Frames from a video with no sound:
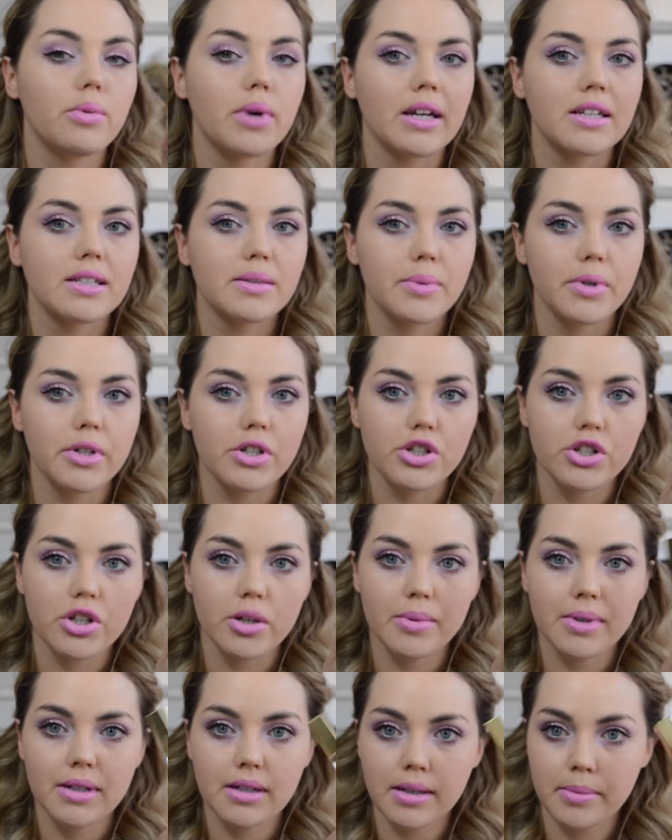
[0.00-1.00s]
Raspberry
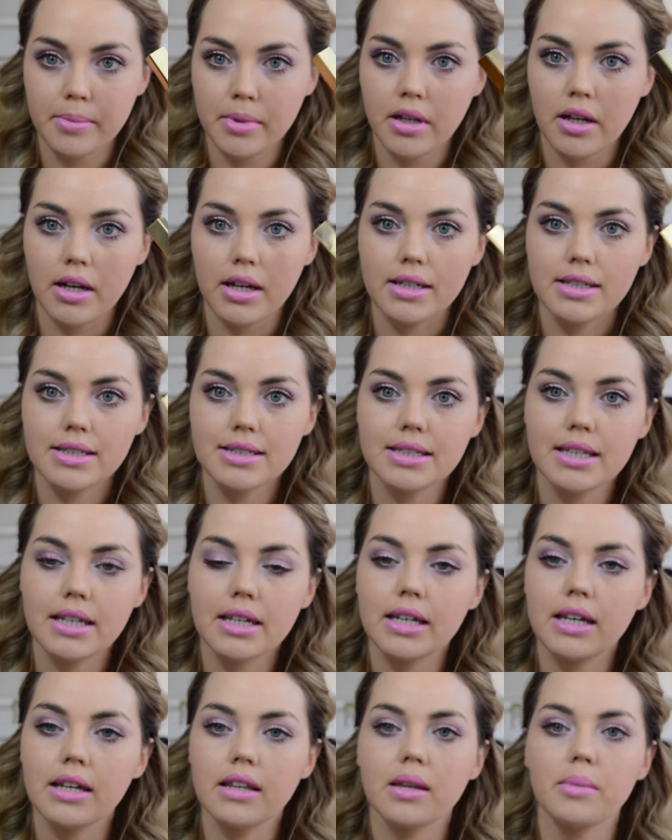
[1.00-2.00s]
Sherbet lip gloss
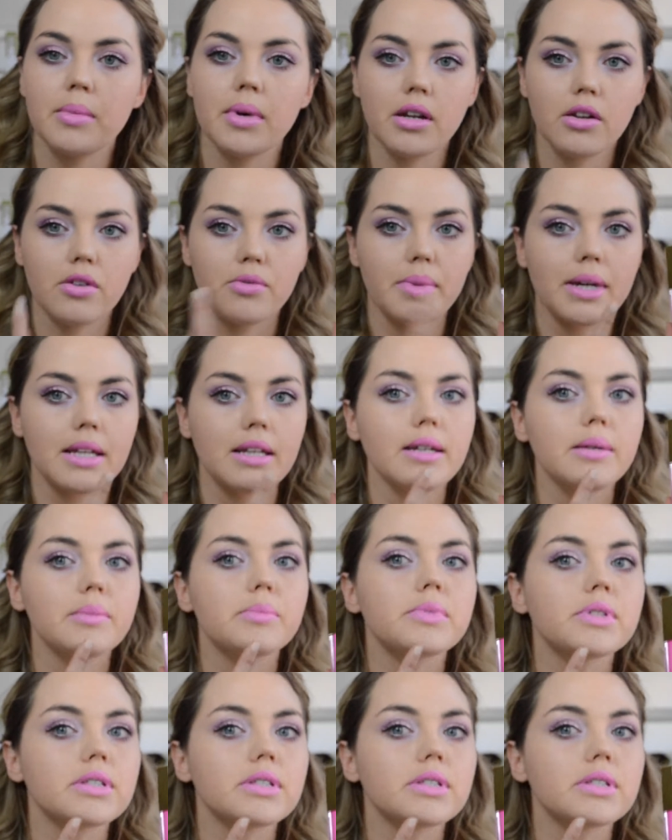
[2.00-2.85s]
in the middle of my lips,